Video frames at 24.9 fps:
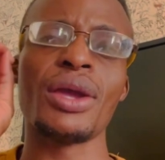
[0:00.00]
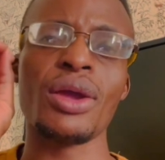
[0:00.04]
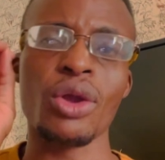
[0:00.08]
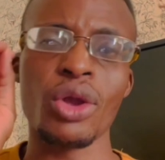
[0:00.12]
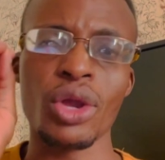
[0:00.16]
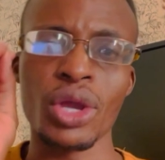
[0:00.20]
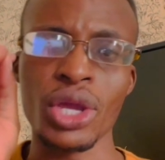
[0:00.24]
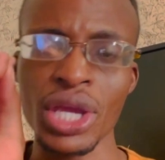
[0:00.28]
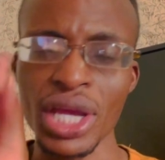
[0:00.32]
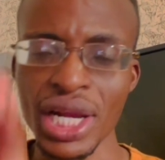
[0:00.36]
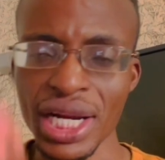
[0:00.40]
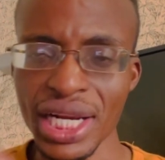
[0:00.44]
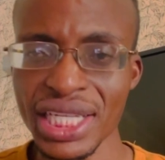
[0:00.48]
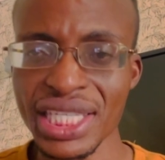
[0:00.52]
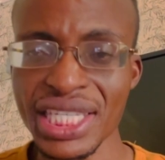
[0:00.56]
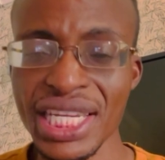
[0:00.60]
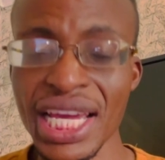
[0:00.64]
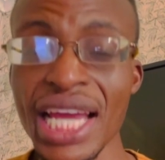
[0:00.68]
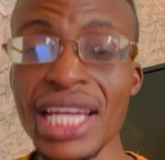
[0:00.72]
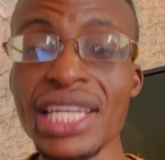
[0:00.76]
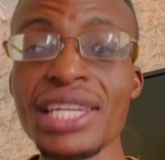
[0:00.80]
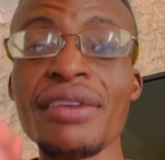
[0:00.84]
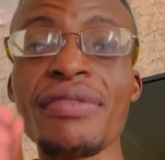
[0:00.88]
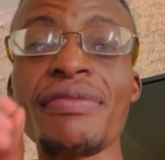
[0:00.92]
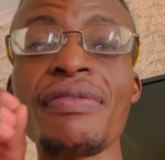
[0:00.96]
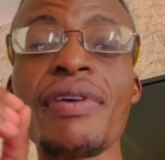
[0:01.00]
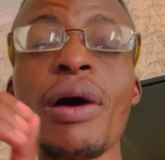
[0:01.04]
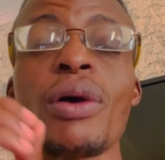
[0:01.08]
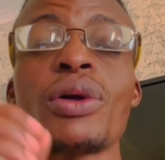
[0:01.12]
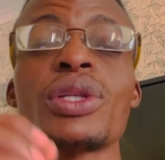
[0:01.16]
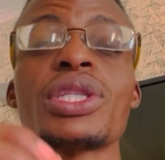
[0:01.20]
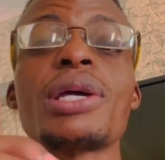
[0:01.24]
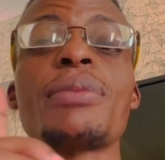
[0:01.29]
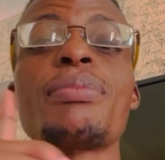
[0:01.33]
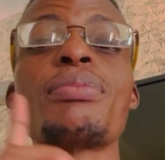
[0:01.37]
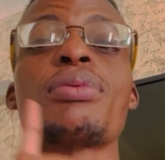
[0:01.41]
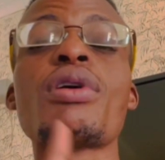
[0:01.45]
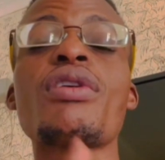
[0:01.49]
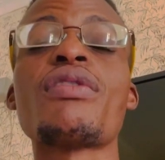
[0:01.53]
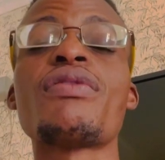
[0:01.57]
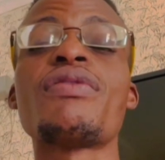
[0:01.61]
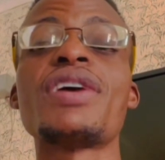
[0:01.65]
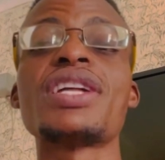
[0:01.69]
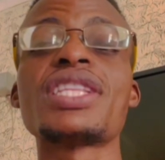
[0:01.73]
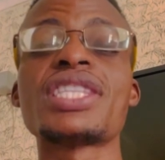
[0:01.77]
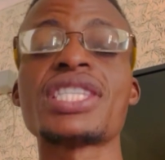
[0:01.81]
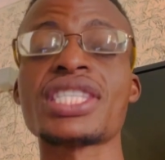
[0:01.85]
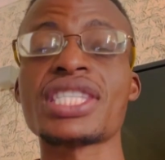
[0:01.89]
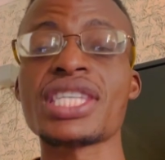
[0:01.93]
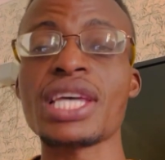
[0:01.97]
he returned, he found the
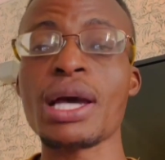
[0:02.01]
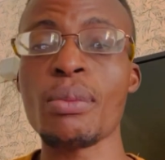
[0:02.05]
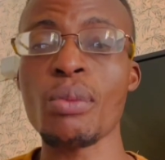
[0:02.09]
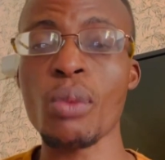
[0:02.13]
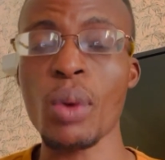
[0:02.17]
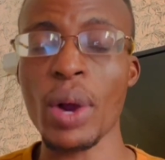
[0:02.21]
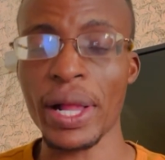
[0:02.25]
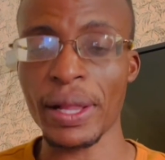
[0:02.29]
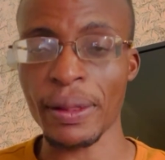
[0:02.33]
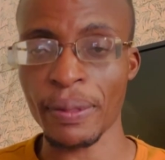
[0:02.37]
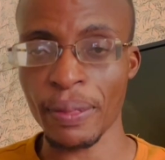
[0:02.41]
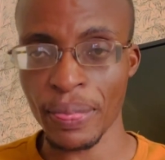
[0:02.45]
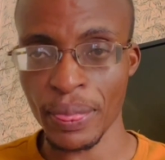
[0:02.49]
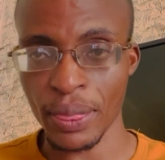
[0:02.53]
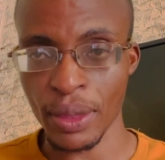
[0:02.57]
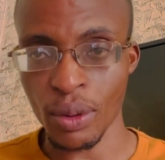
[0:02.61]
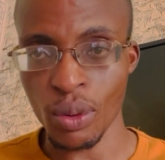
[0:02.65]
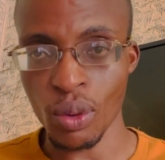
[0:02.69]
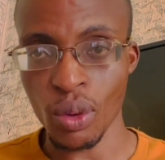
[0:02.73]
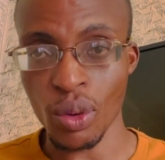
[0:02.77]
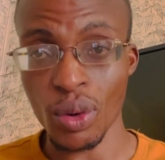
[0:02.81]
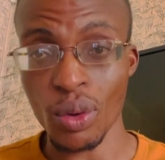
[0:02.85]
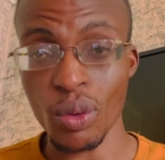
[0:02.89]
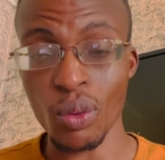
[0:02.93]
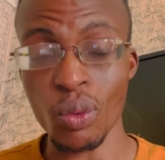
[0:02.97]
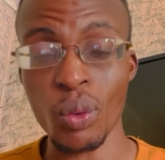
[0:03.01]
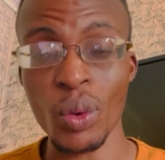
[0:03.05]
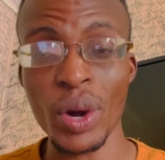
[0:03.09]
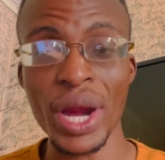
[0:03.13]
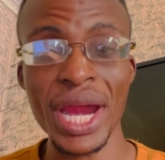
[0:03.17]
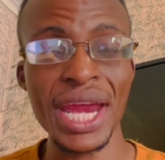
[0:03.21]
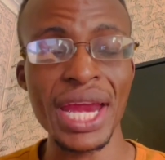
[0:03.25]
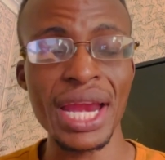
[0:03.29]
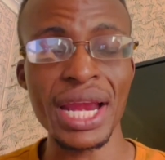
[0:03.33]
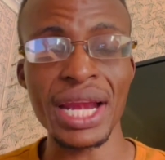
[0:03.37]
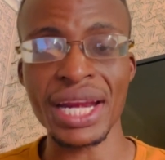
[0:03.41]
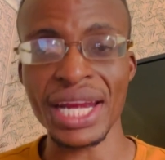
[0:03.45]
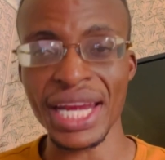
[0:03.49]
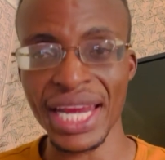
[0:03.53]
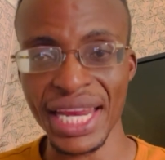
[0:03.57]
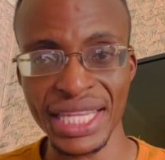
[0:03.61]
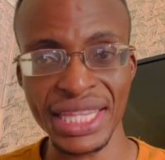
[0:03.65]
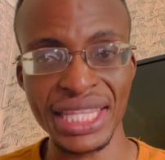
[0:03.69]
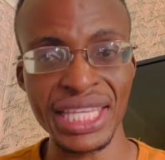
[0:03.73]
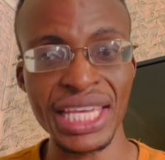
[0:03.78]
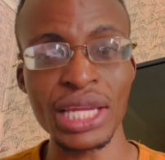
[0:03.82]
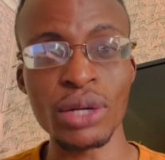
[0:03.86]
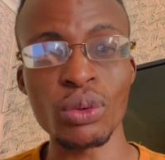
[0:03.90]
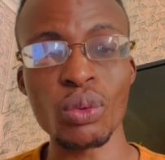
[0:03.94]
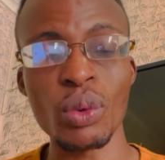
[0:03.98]
prophet Samuel, way
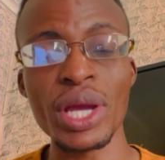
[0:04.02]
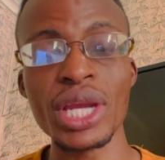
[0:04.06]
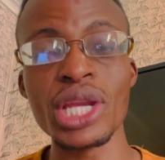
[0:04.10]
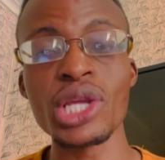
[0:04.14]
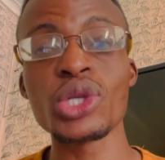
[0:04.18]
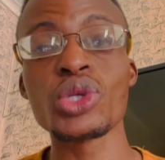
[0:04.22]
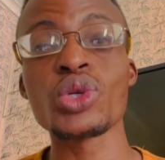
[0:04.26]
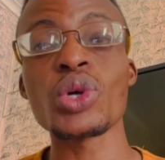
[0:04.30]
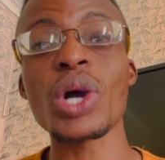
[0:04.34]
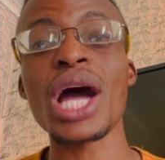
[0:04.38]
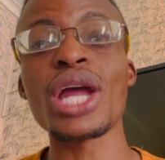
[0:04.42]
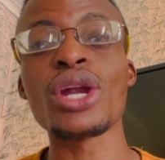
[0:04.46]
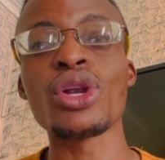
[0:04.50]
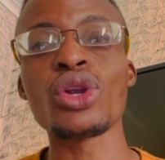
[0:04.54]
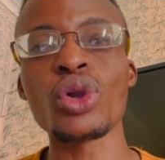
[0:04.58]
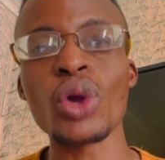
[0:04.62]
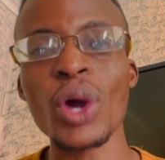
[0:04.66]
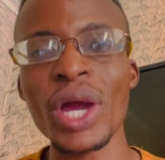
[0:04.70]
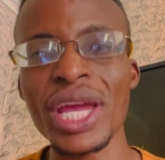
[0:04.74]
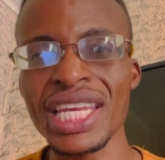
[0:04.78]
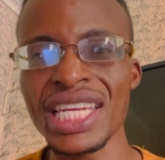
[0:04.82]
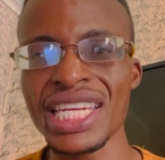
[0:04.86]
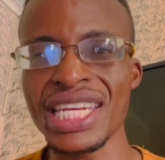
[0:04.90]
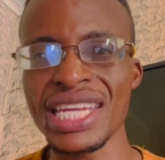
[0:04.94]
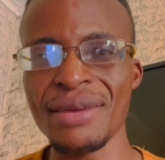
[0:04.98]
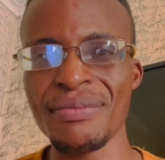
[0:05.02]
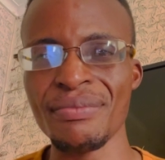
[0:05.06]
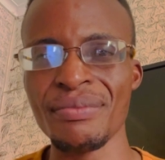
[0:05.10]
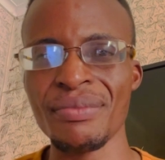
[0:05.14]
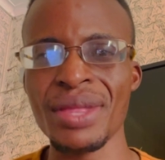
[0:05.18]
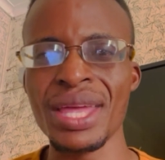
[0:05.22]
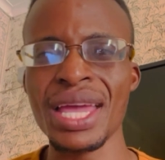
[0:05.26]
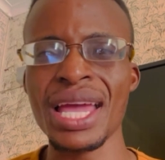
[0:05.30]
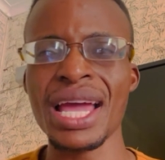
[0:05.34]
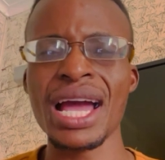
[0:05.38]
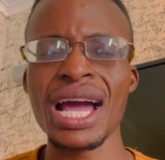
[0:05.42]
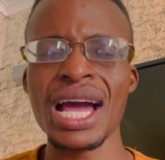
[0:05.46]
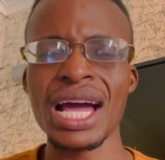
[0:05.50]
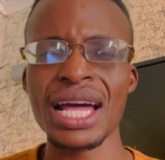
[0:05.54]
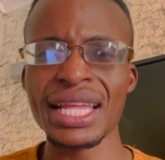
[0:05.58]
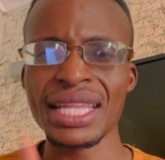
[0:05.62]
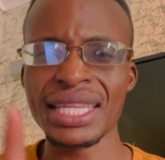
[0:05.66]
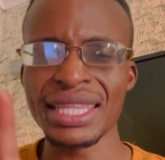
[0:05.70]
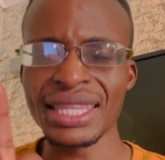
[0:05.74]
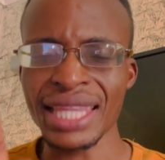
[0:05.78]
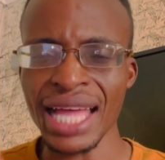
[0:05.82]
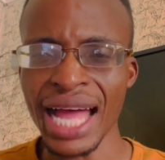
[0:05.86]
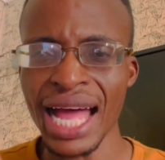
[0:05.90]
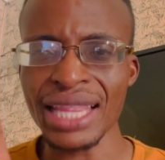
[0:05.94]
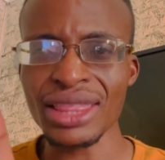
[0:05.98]
radiant, waiting to anoint him.
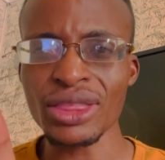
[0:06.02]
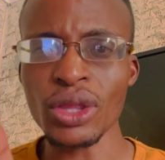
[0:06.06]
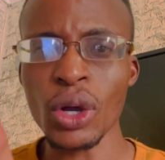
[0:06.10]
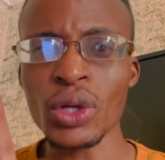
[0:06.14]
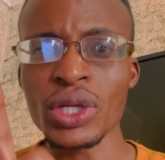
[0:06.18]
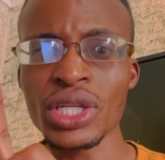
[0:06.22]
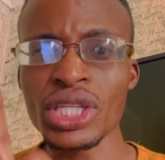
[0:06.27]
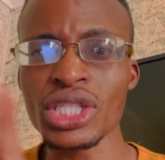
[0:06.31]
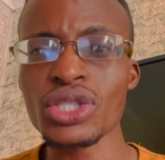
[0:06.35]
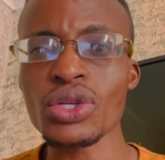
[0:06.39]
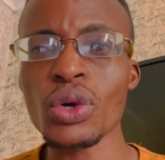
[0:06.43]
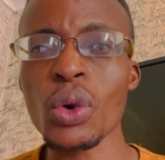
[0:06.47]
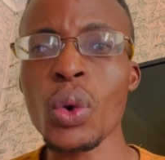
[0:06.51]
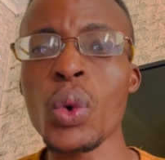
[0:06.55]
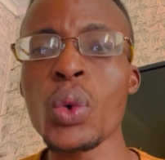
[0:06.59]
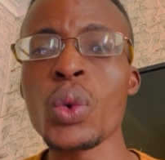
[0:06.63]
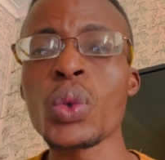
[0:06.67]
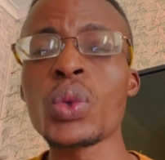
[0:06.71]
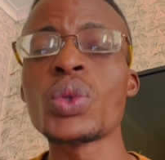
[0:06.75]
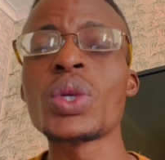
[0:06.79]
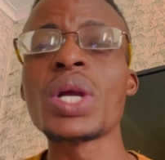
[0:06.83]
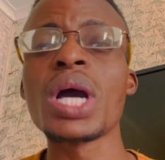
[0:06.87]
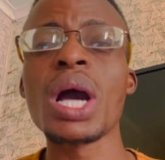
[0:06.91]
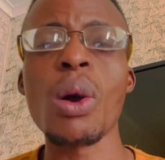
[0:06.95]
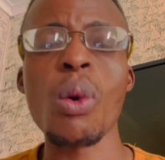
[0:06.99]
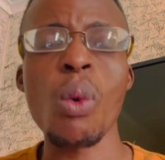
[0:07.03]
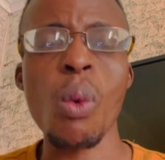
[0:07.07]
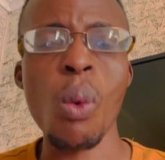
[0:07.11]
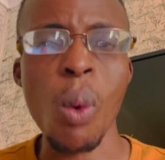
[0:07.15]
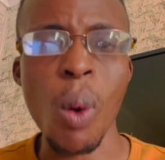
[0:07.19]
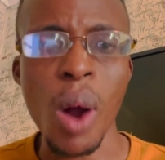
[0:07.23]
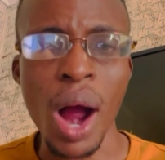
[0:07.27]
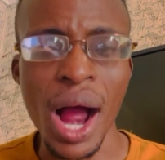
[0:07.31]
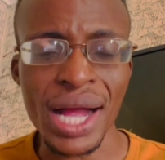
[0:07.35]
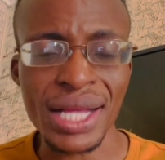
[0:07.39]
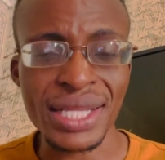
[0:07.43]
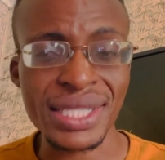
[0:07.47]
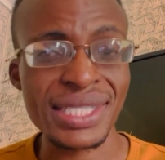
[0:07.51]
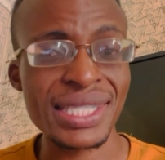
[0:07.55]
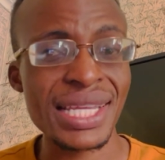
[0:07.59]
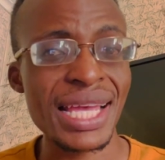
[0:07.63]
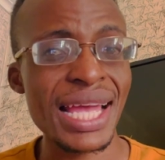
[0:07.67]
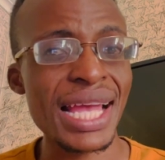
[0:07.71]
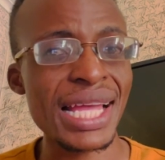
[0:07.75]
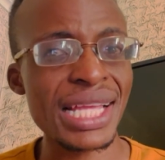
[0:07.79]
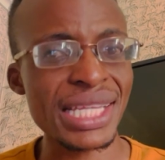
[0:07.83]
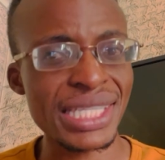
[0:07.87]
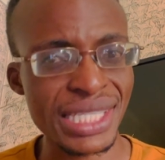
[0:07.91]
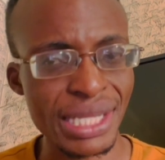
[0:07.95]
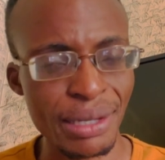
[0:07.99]
That on its own was
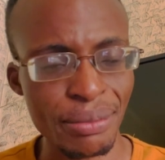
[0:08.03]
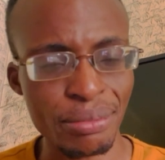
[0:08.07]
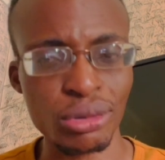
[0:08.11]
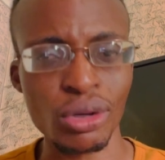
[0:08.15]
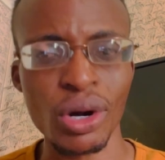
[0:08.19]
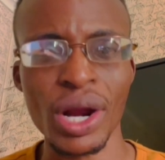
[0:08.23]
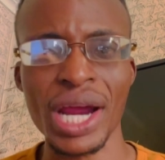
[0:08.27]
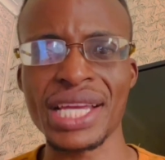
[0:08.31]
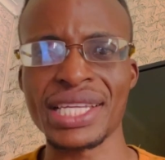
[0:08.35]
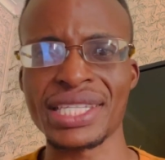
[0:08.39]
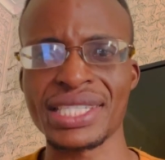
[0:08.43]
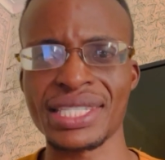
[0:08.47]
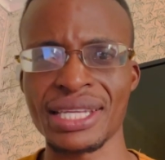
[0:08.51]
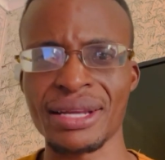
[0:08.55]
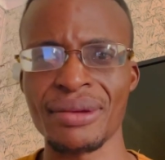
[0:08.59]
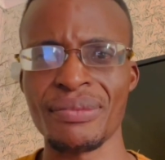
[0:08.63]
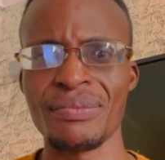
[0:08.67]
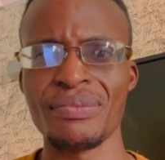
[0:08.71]
a surprise.